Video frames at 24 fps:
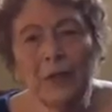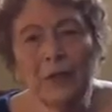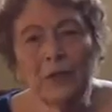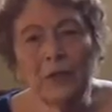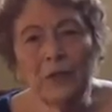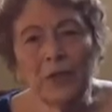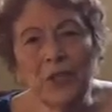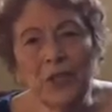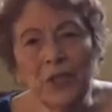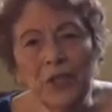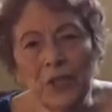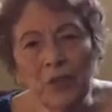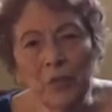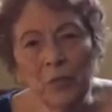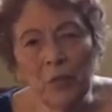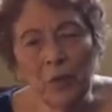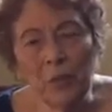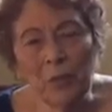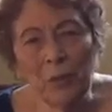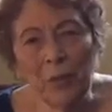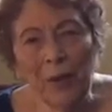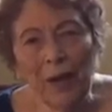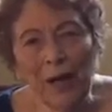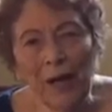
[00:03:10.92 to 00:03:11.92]
"To hear
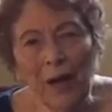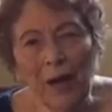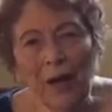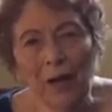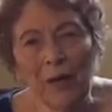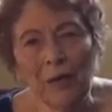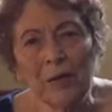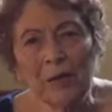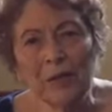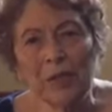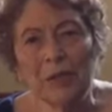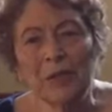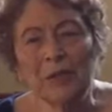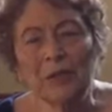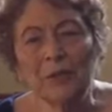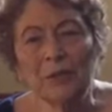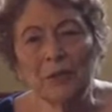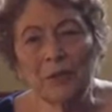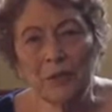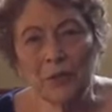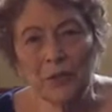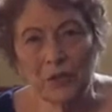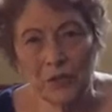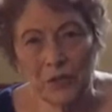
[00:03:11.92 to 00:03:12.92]
with my heart,
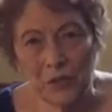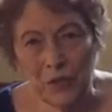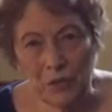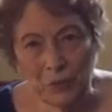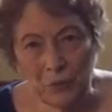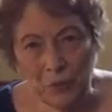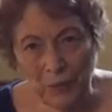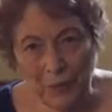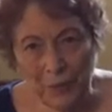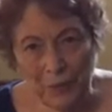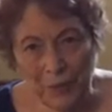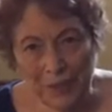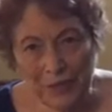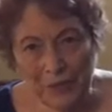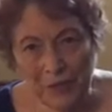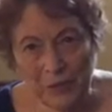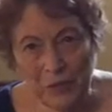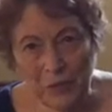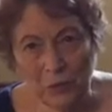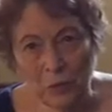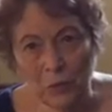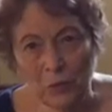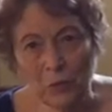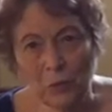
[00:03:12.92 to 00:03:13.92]
to see with my
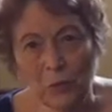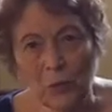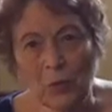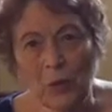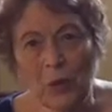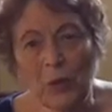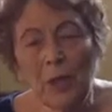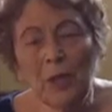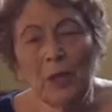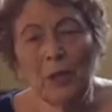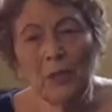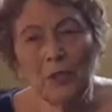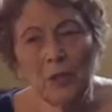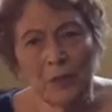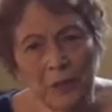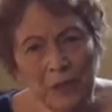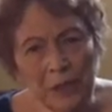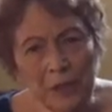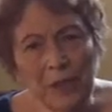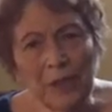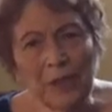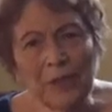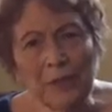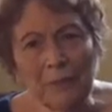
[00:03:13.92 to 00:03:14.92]
soul, to be
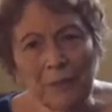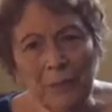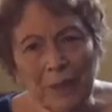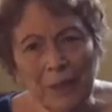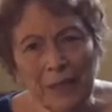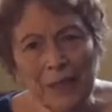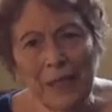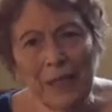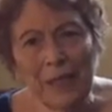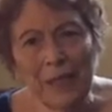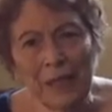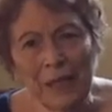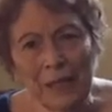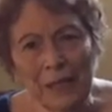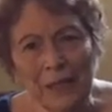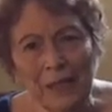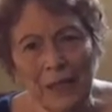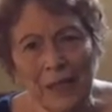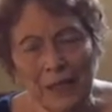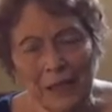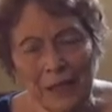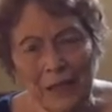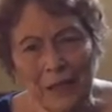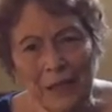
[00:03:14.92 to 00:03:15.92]
guided by a hand
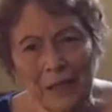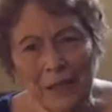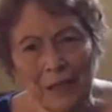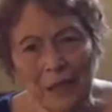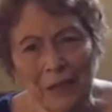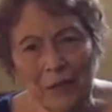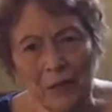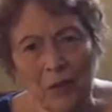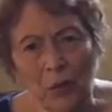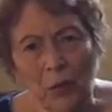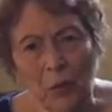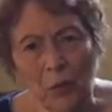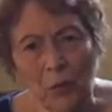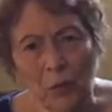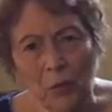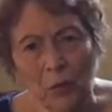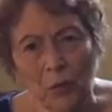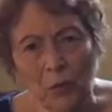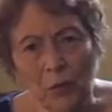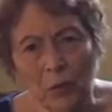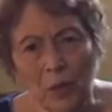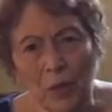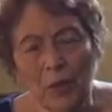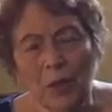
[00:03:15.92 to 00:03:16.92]
I cannot
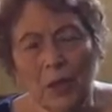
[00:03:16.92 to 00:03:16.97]
hold,